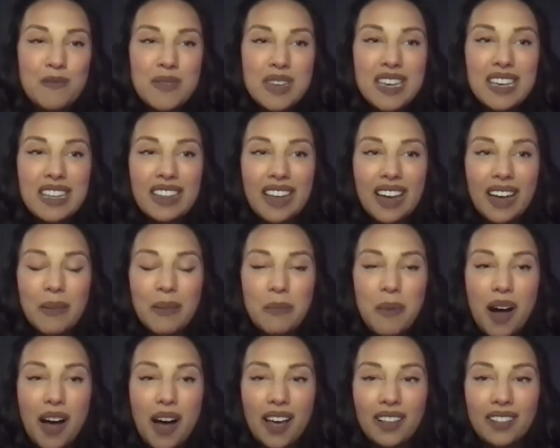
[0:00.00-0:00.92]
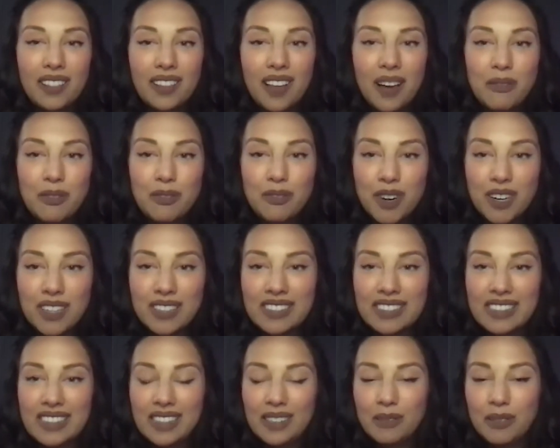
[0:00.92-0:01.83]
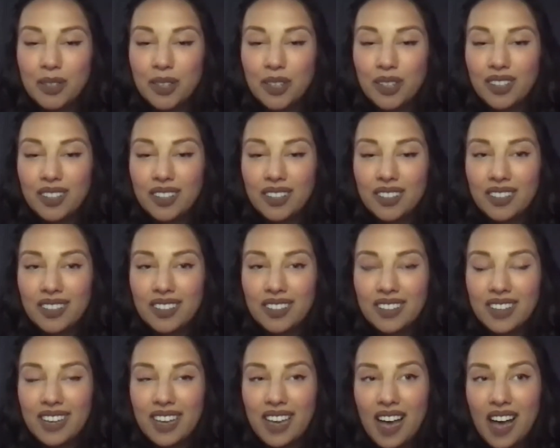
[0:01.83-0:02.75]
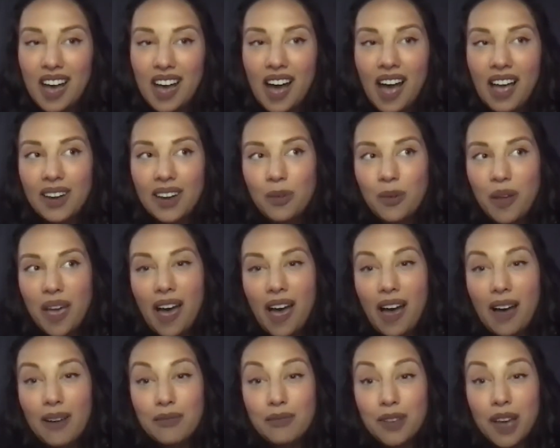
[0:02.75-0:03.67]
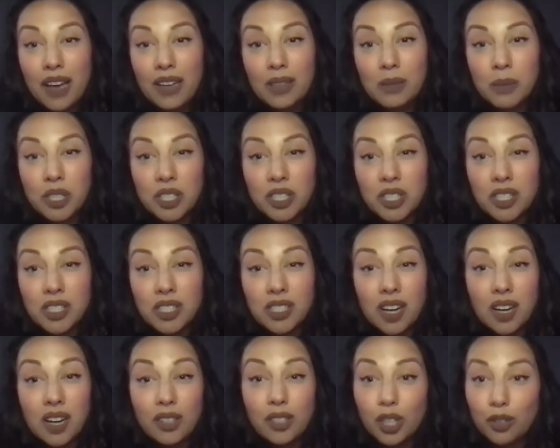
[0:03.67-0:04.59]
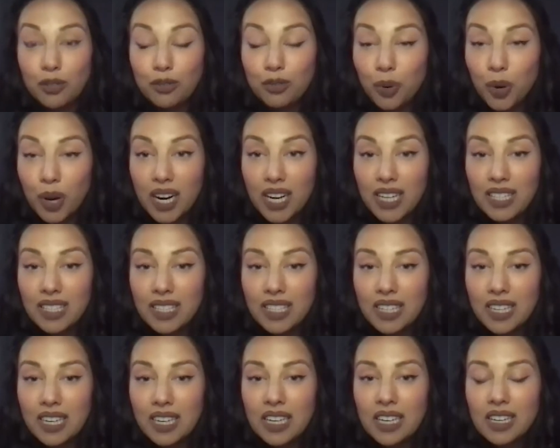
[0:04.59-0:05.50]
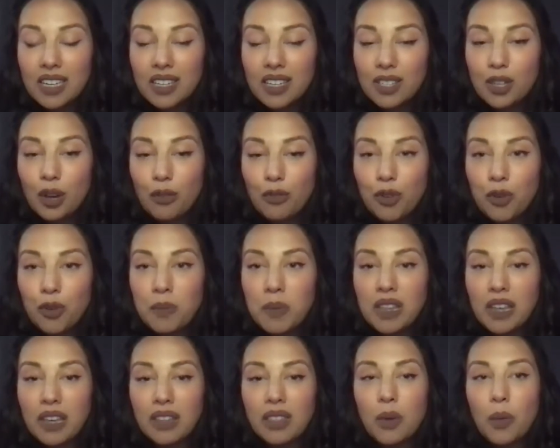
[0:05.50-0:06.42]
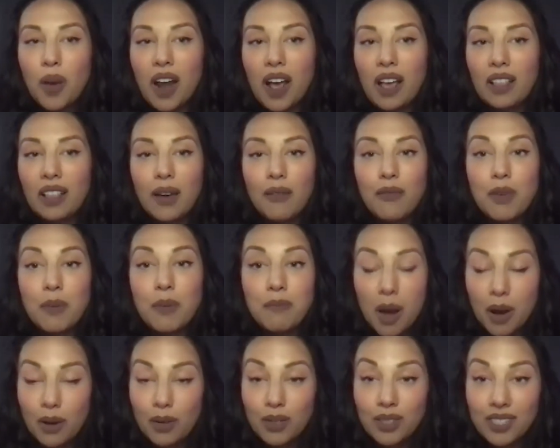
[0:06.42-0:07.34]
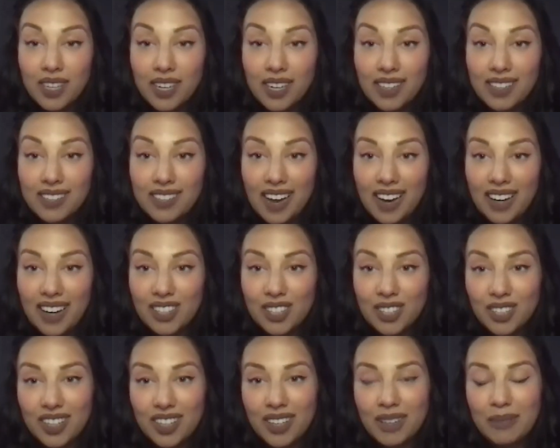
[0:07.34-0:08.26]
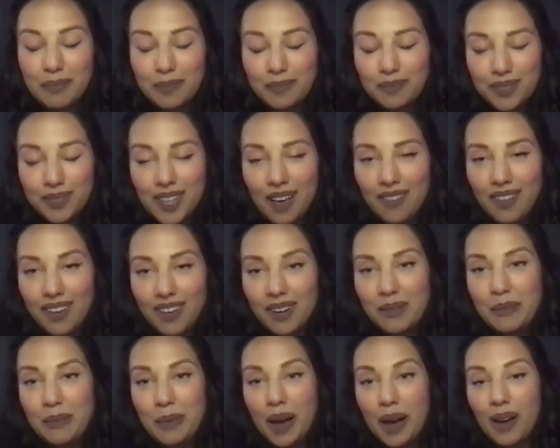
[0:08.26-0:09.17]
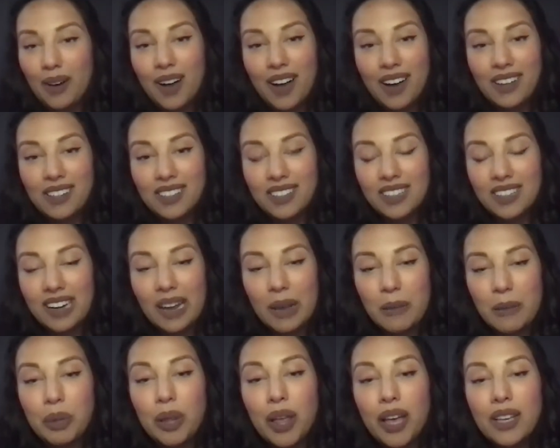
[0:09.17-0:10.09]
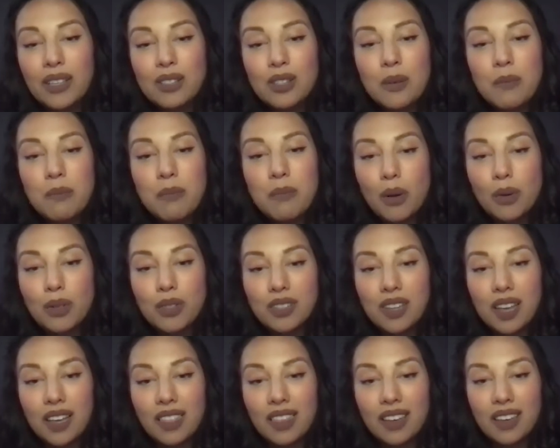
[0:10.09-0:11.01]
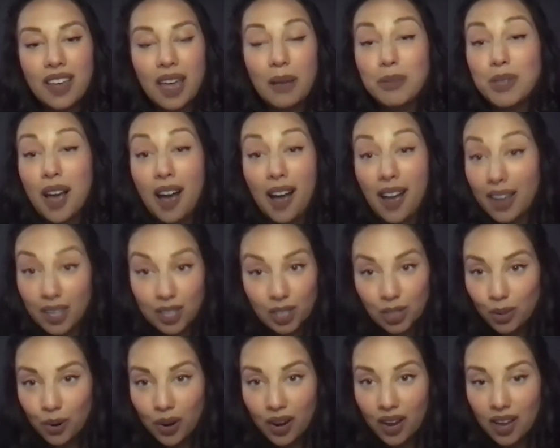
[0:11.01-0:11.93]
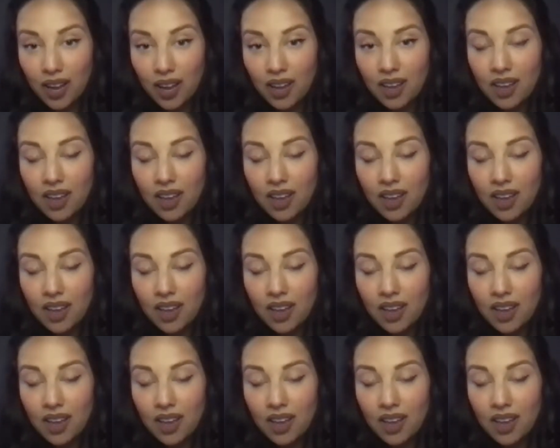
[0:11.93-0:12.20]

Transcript: me, like, my love of Resident Evil, I don't have as much nostalgia for it. So for me, like, the one I love the most is actually 7, Biohazard. It plays the most like the games I enjoy.